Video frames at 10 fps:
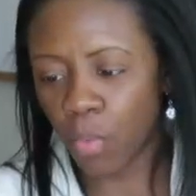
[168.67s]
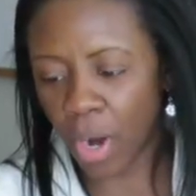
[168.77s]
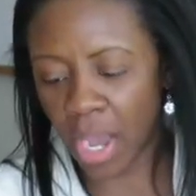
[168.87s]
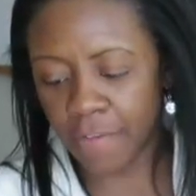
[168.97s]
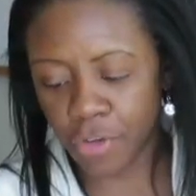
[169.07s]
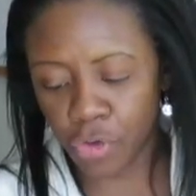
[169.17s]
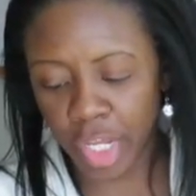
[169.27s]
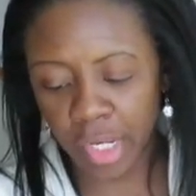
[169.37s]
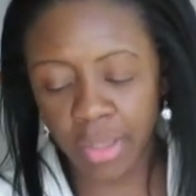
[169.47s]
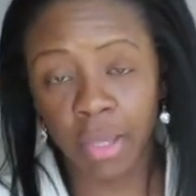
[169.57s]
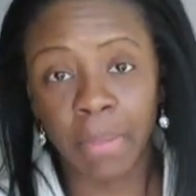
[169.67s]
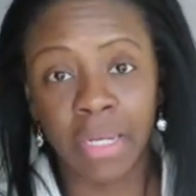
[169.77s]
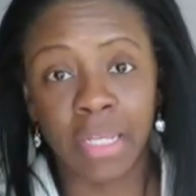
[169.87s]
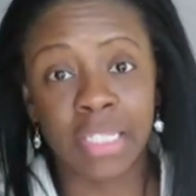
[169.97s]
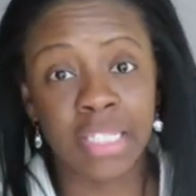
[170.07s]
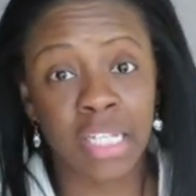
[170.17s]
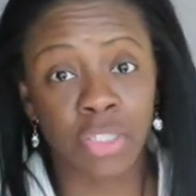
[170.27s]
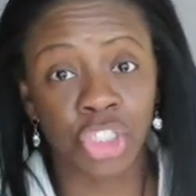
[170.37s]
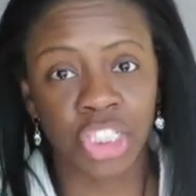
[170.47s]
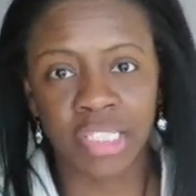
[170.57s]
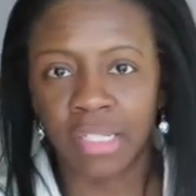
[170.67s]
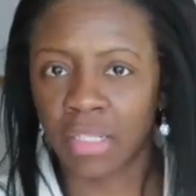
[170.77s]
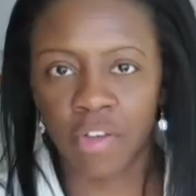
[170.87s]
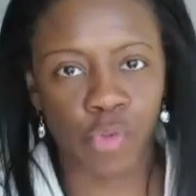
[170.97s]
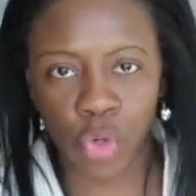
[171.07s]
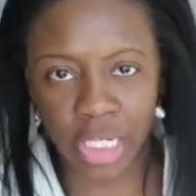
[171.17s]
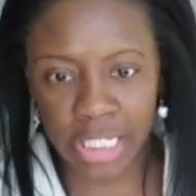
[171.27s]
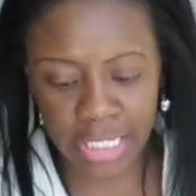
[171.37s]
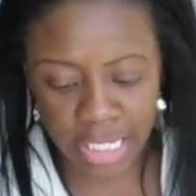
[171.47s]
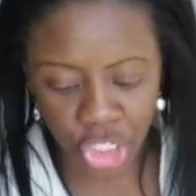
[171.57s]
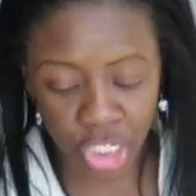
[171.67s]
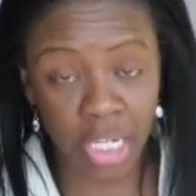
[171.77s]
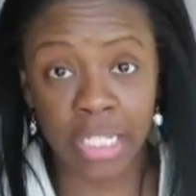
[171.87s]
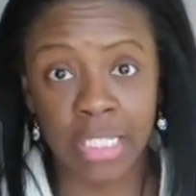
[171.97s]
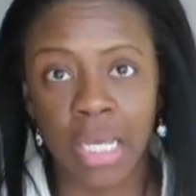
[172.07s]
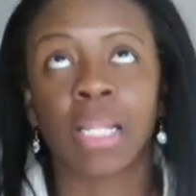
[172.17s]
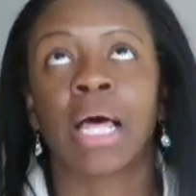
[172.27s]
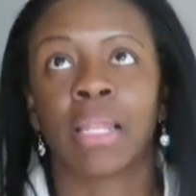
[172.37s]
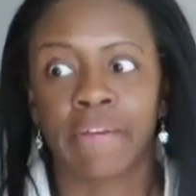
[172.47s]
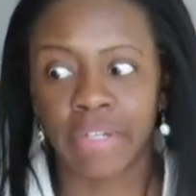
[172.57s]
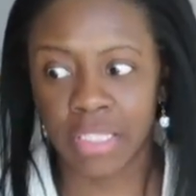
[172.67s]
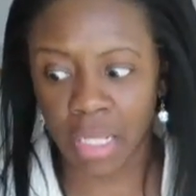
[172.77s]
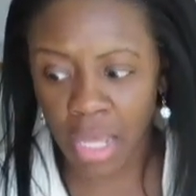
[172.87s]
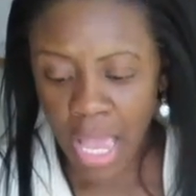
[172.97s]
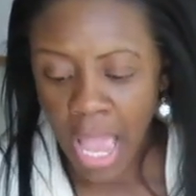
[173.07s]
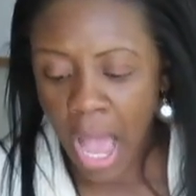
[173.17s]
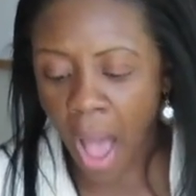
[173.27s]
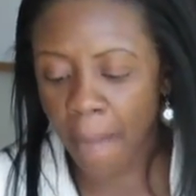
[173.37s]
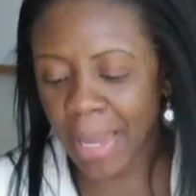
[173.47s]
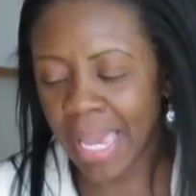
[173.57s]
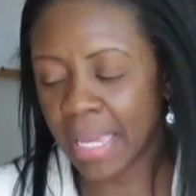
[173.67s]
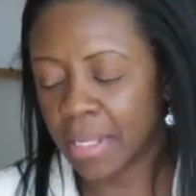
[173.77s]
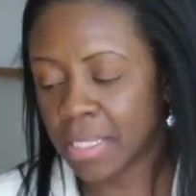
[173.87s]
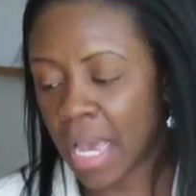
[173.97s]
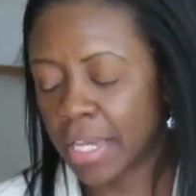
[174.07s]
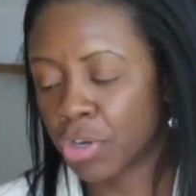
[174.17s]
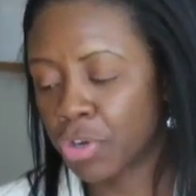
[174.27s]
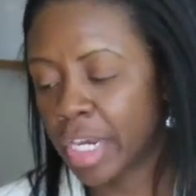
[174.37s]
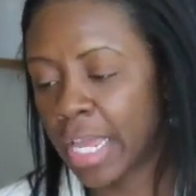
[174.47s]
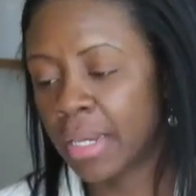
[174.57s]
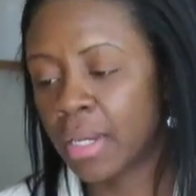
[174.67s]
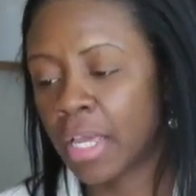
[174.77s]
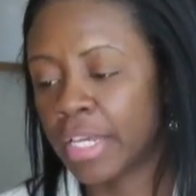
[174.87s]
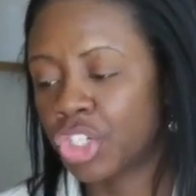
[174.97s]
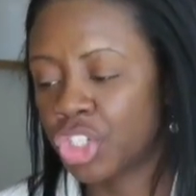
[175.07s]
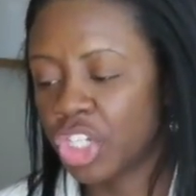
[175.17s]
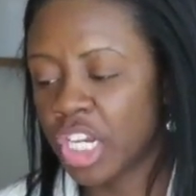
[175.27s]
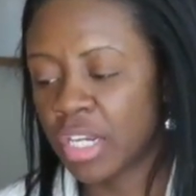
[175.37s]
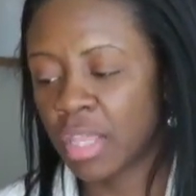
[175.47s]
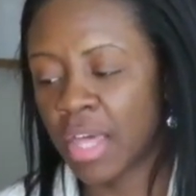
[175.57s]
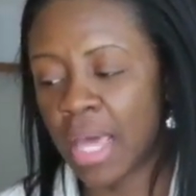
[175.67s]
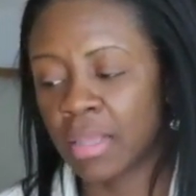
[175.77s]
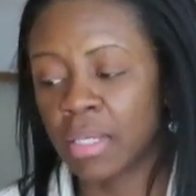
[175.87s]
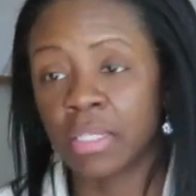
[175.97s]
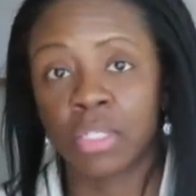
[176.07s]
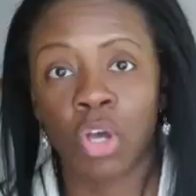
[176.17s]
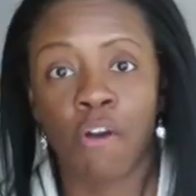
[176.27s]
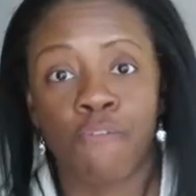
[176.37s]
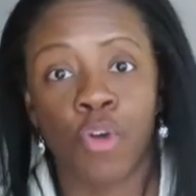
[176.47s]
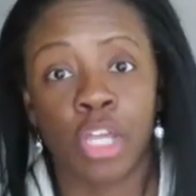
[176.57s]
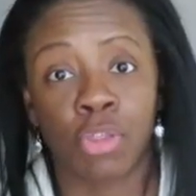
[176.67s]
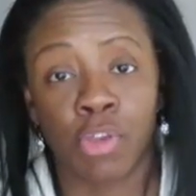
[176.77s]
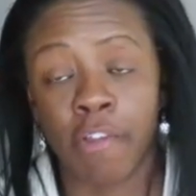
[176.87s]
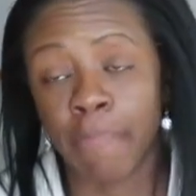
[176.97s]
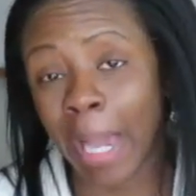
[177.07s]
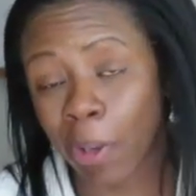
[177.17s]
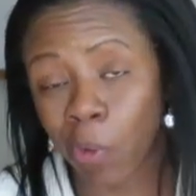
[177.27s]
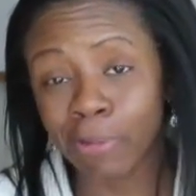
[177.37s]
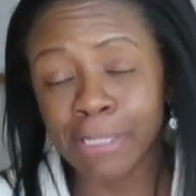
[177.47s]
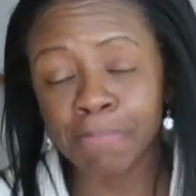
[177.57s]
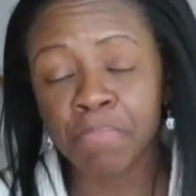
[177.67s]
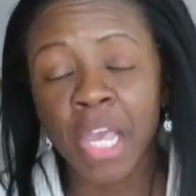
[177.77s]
where I've created them in an Excel sheet. I love organization. In Excel, I love Excel. And I created a sheet that lists all 43 of my goals.